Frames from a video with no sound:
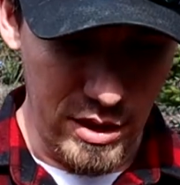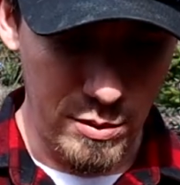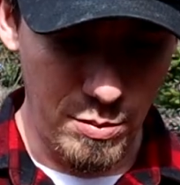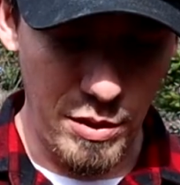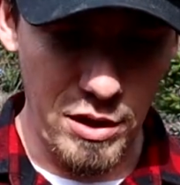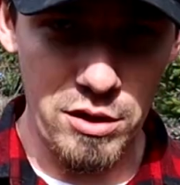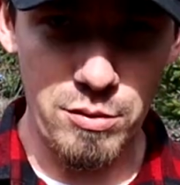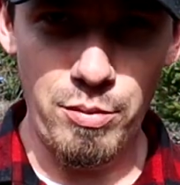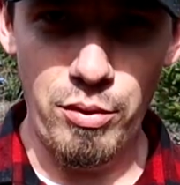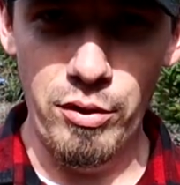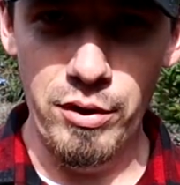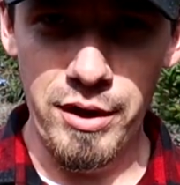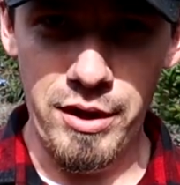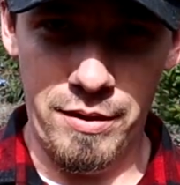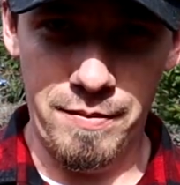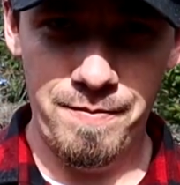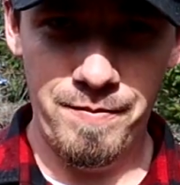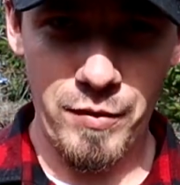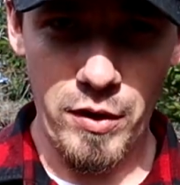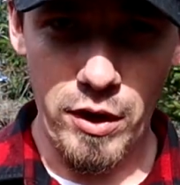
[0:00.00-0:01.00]
this pinch
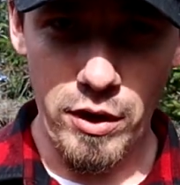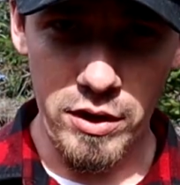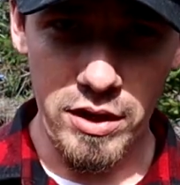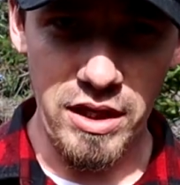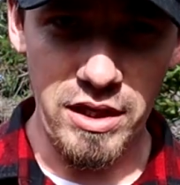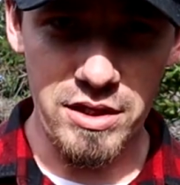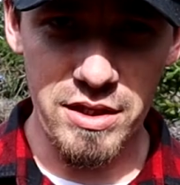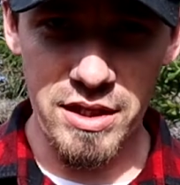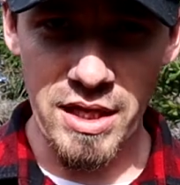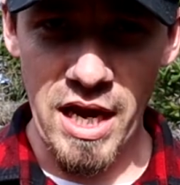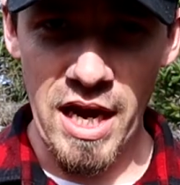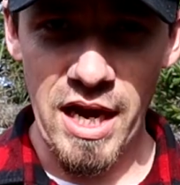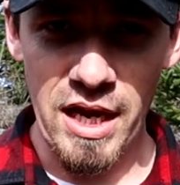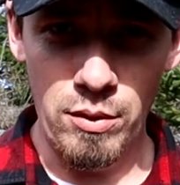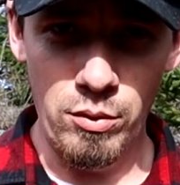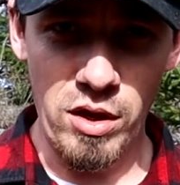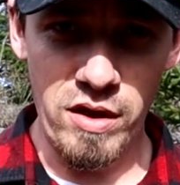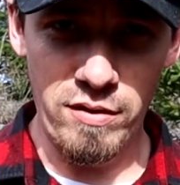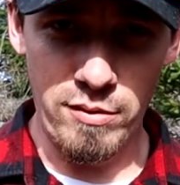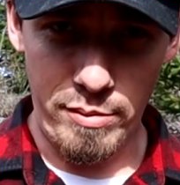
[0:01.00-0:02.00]
point, on each
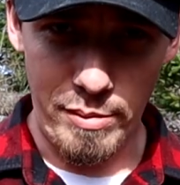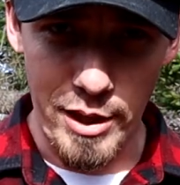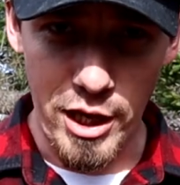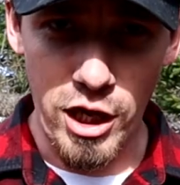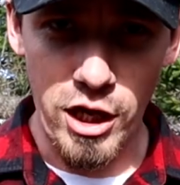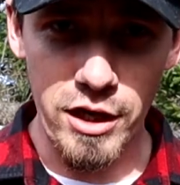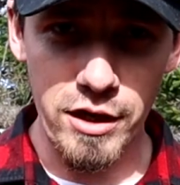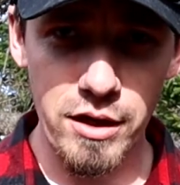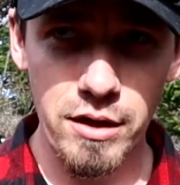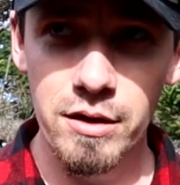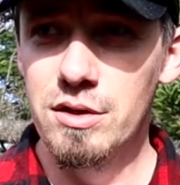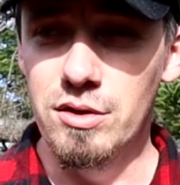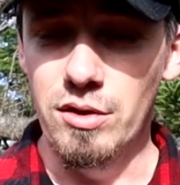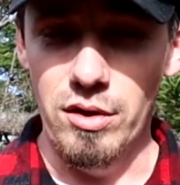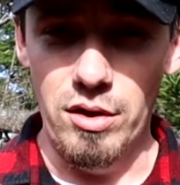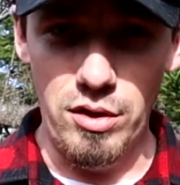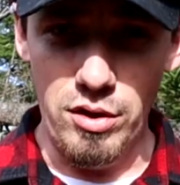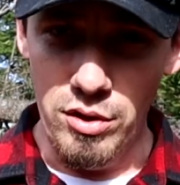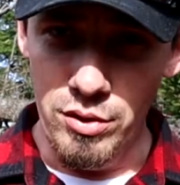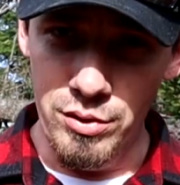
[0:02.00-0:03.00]
side we have a bog. So
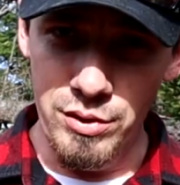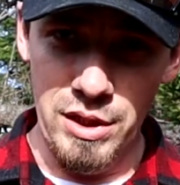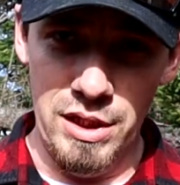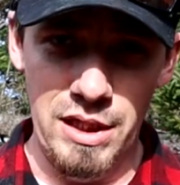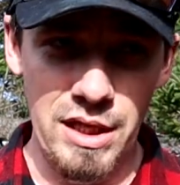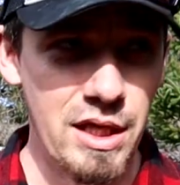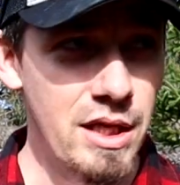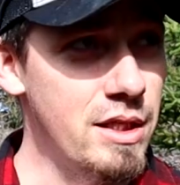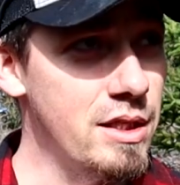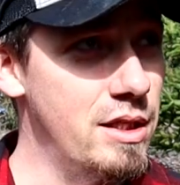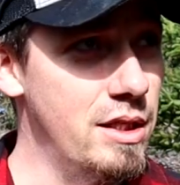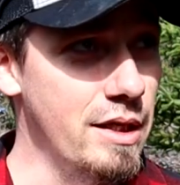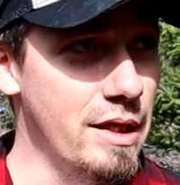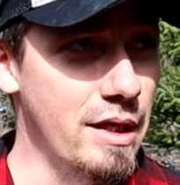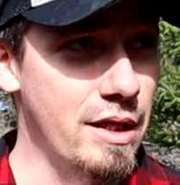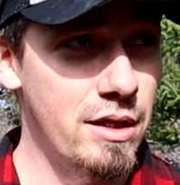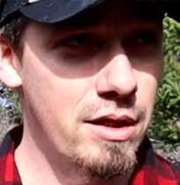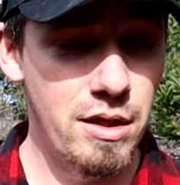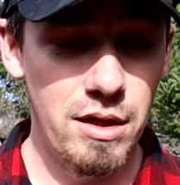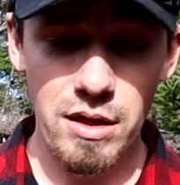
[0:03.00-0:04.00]
they're using this
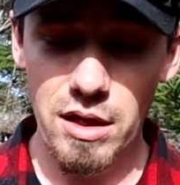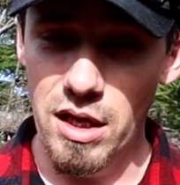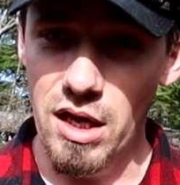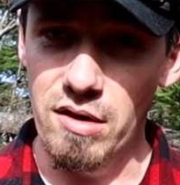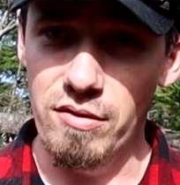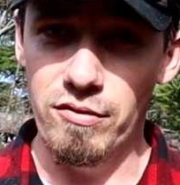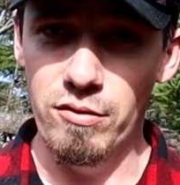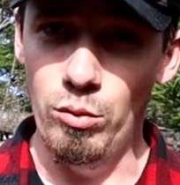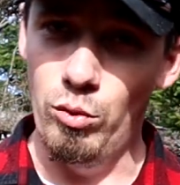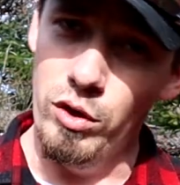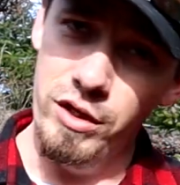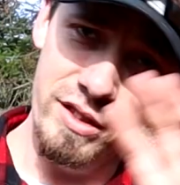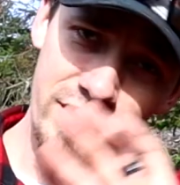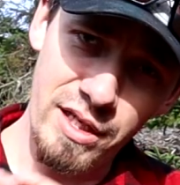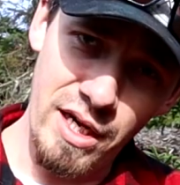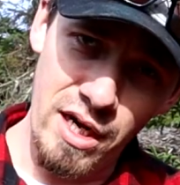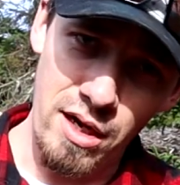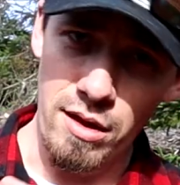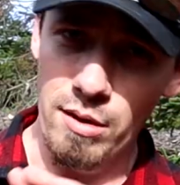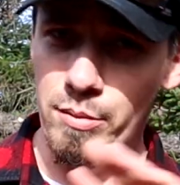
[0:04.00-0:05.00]
to get from one
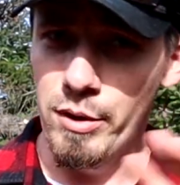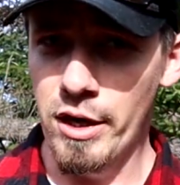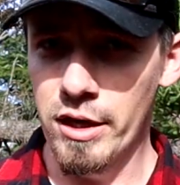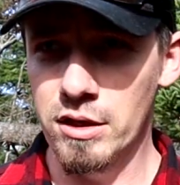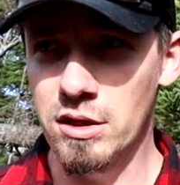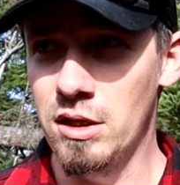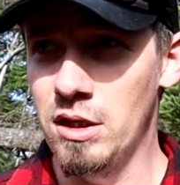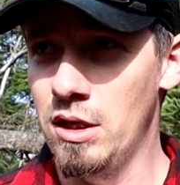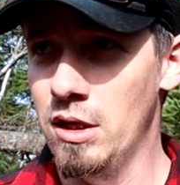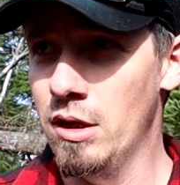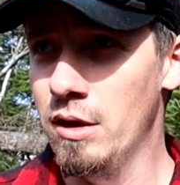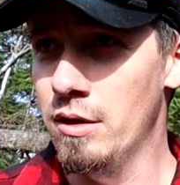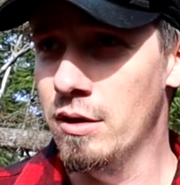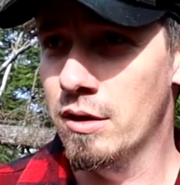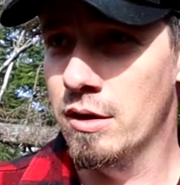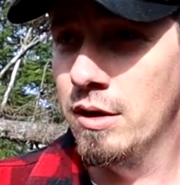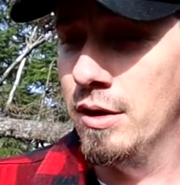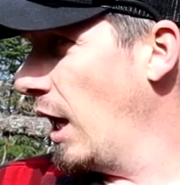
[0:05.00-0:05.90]
side of the bog to the other.